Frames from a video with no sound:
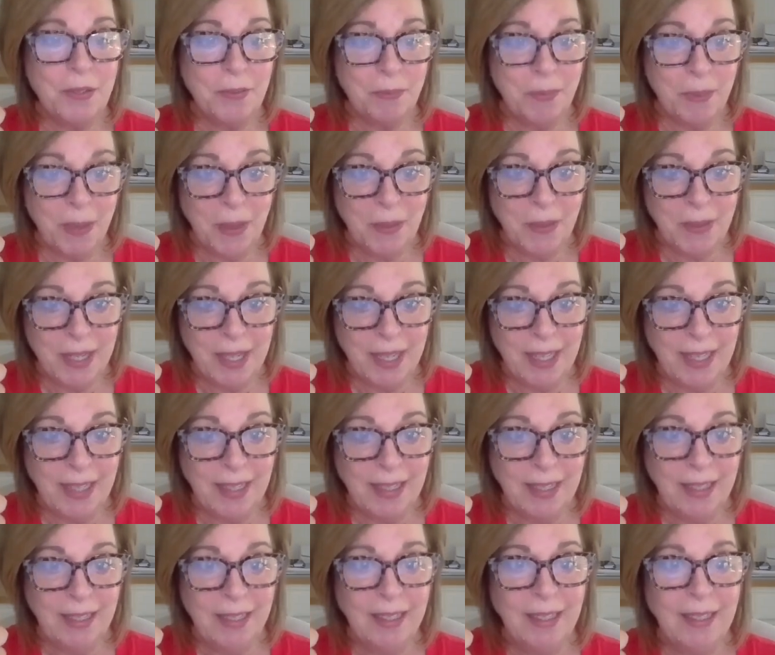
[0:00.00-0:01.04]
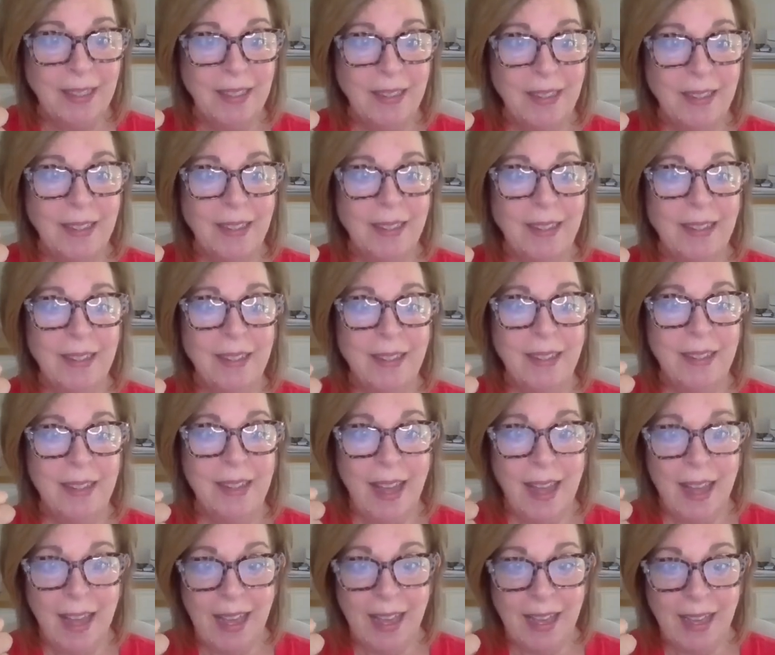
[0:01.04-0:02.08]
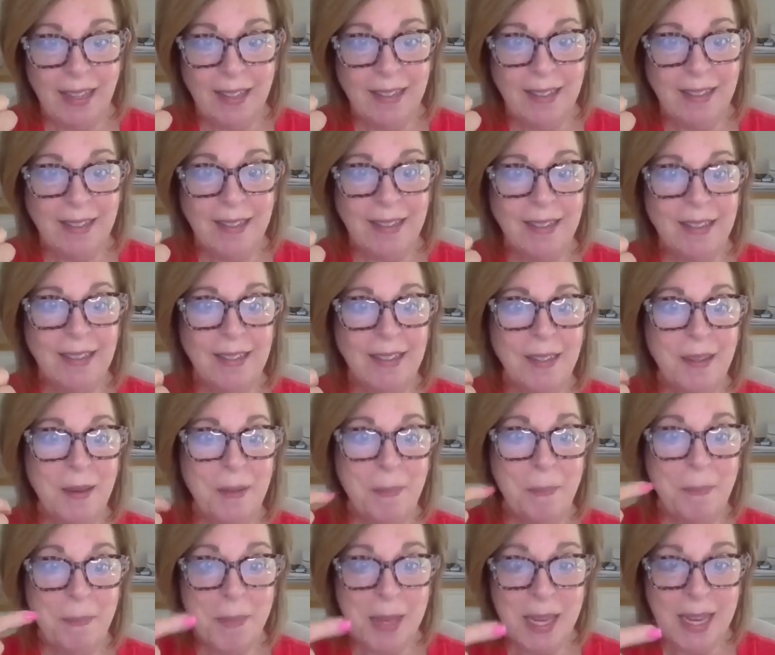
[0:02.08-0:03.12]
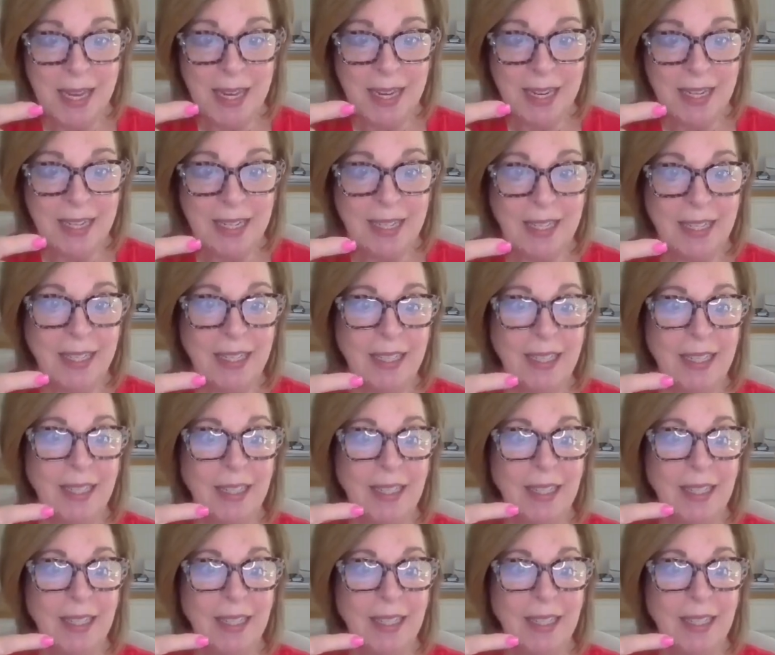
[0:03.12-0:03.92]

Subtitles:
of protein? Eggs, meat.